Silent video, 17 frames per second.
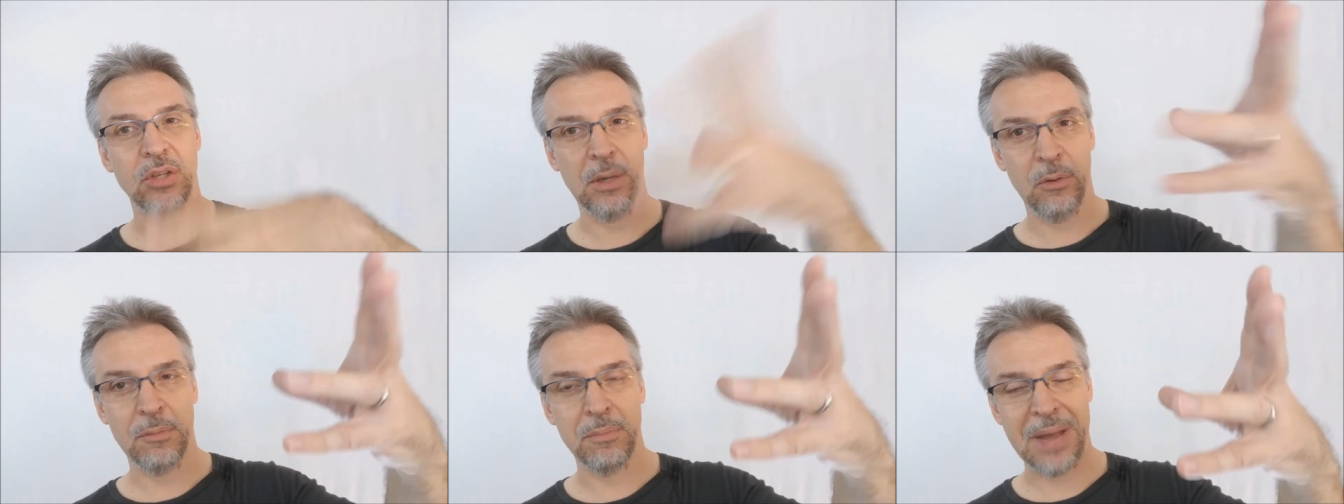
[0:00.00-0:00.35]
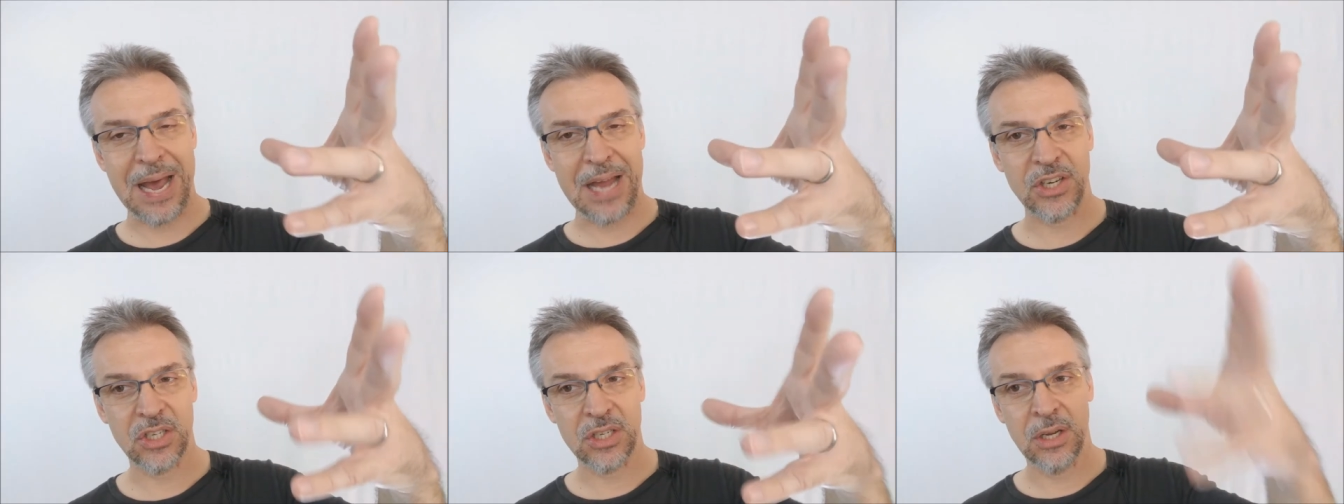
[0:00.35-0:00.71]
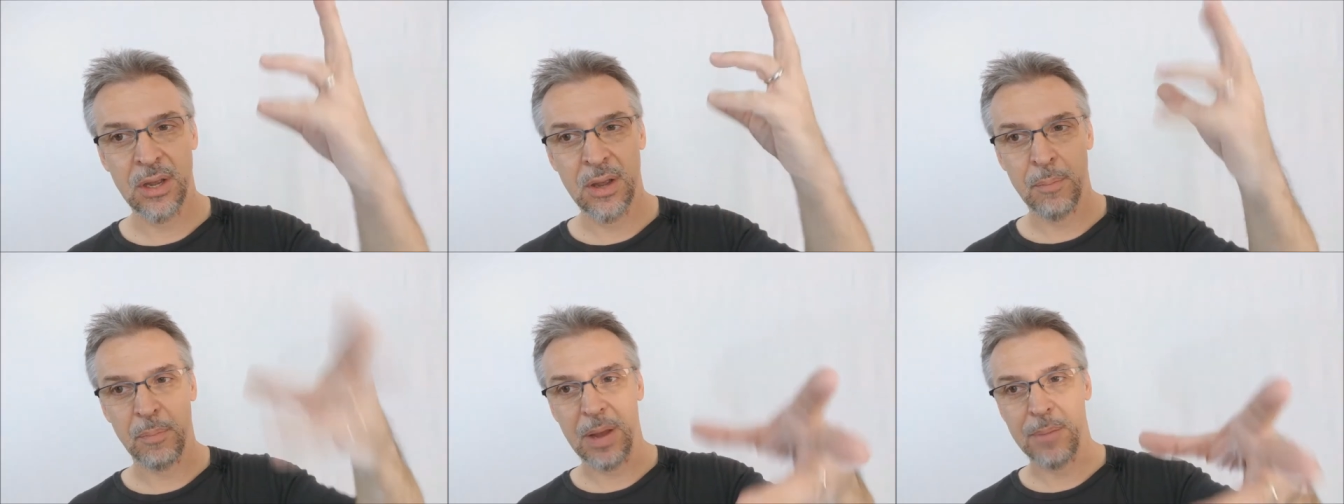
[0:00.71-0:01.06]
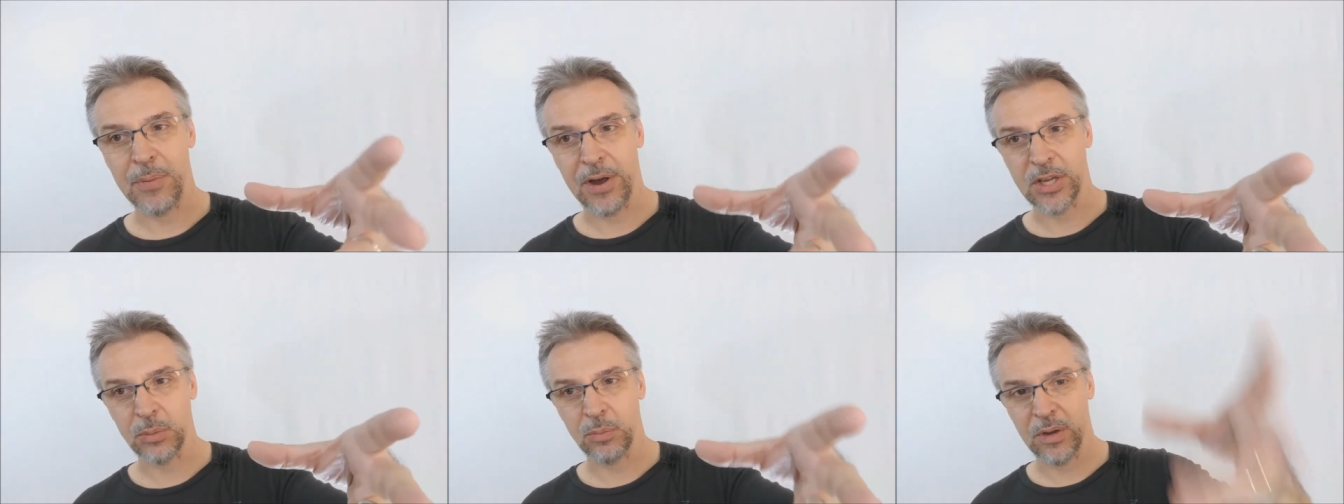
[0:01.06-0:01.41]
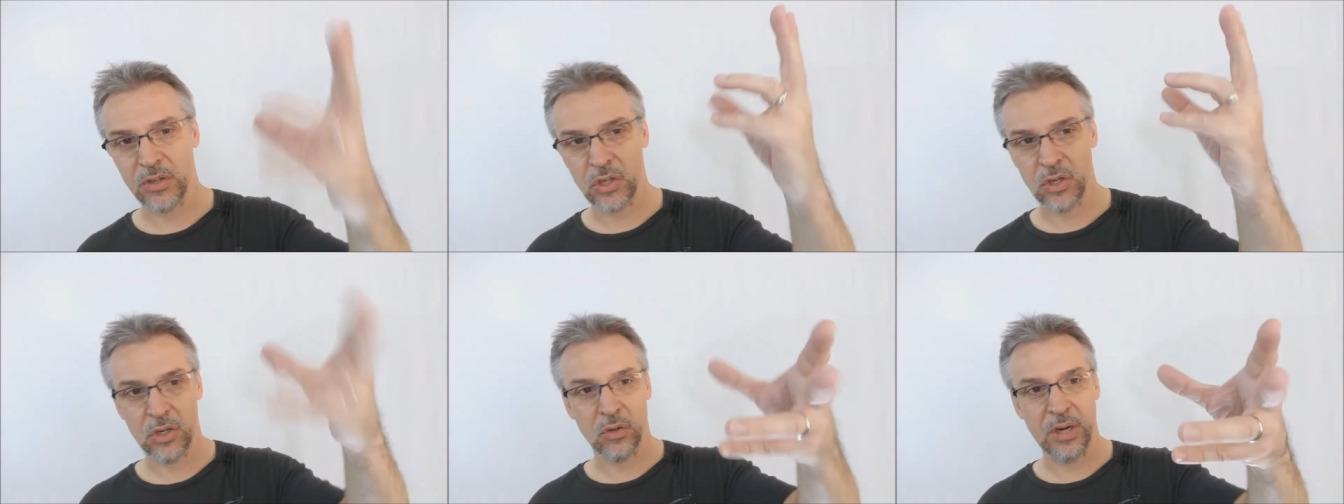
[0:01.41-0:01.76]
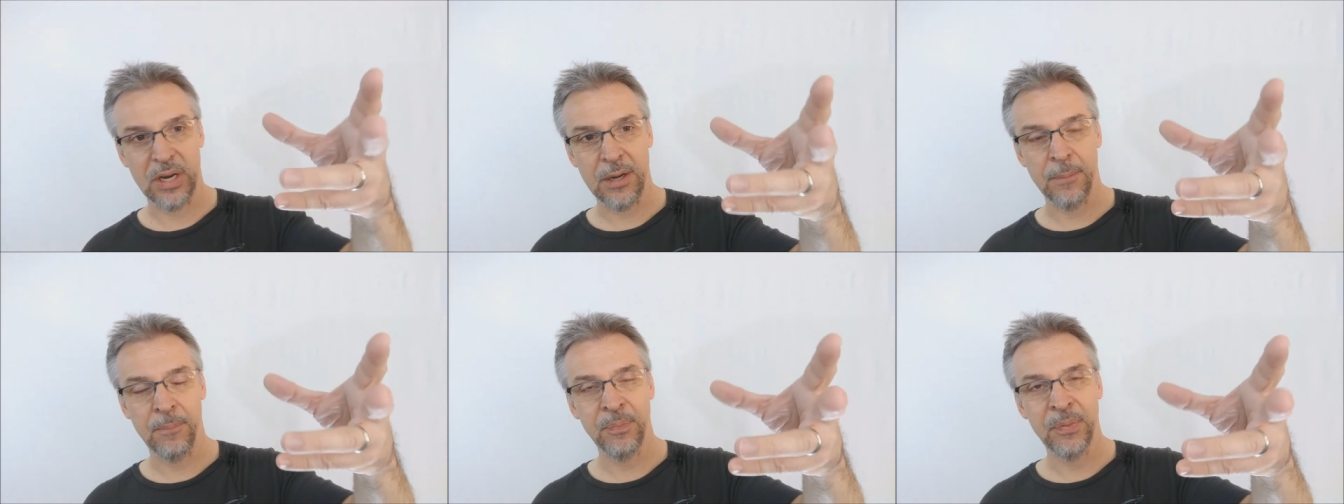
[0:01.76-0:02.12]
so that it would match my boss monster
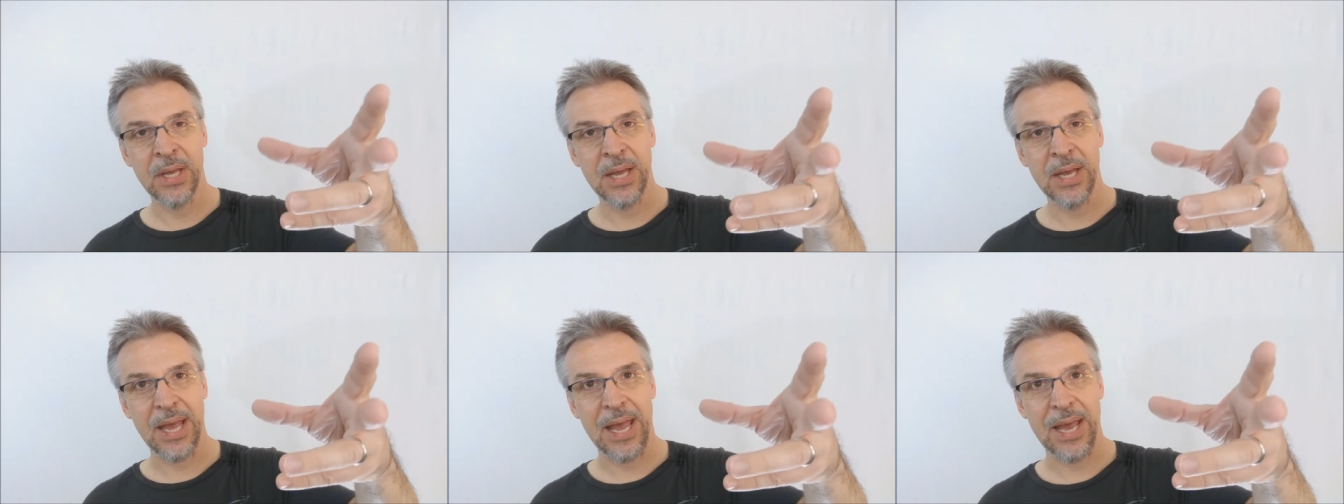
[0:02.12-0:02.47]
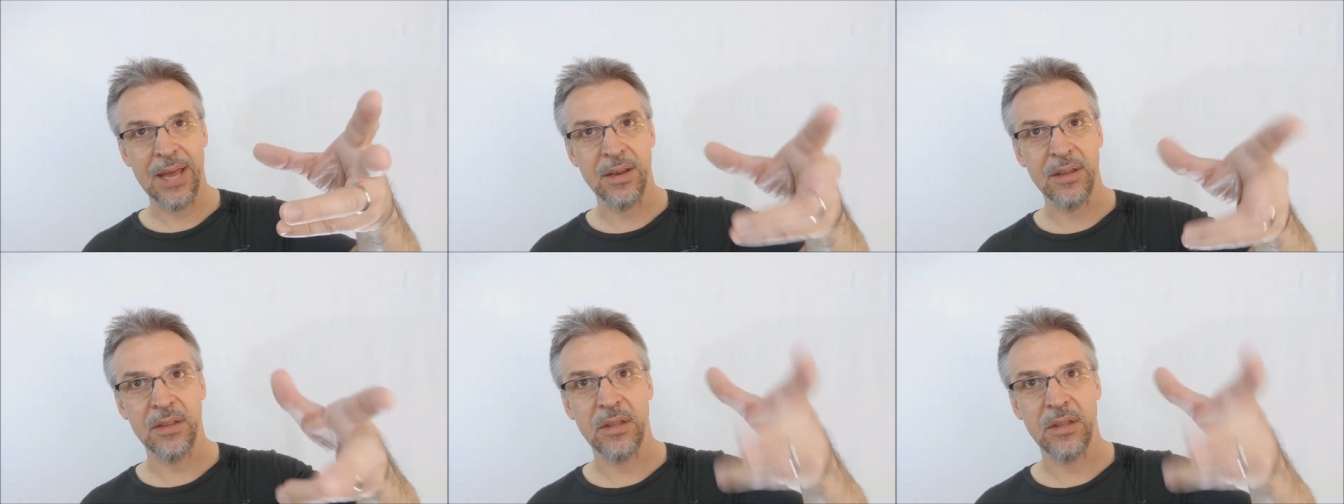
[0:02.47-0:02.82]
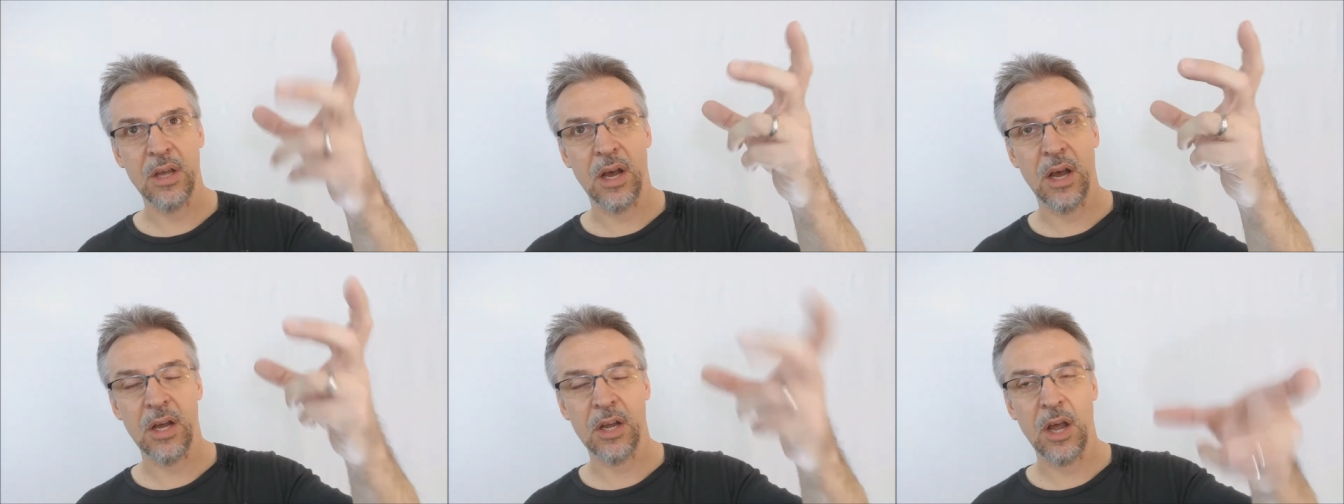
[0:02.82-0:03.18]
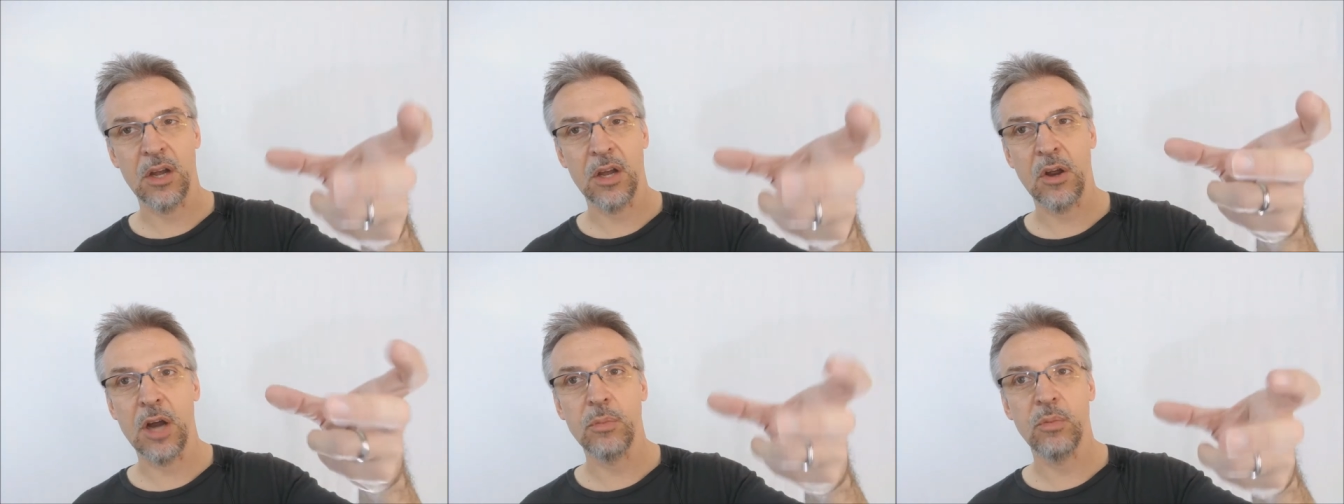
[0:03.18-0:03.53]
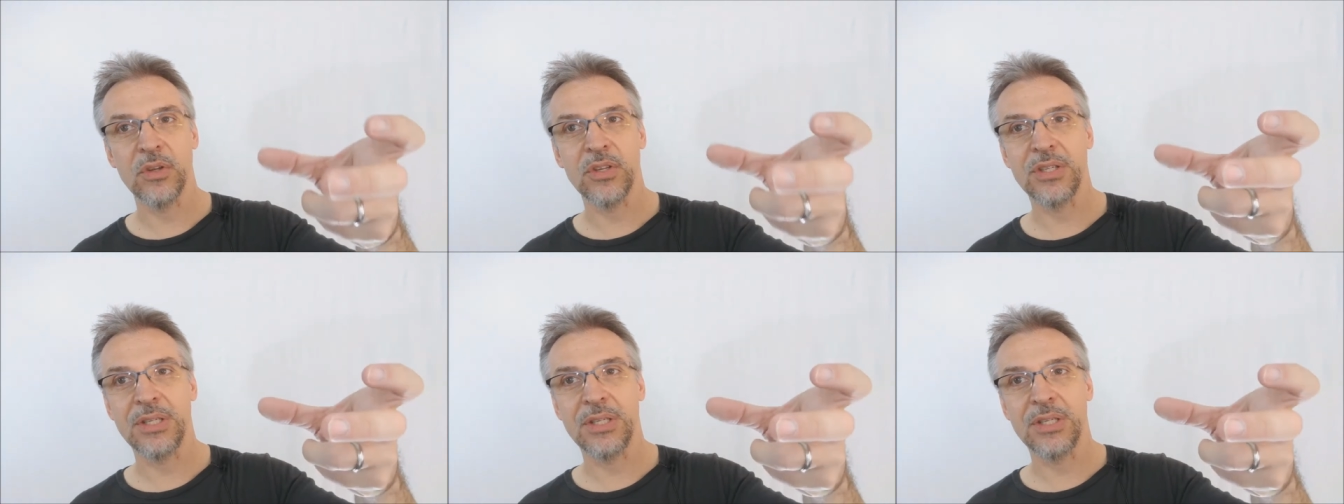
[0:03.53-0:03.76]
green. And uh, a card will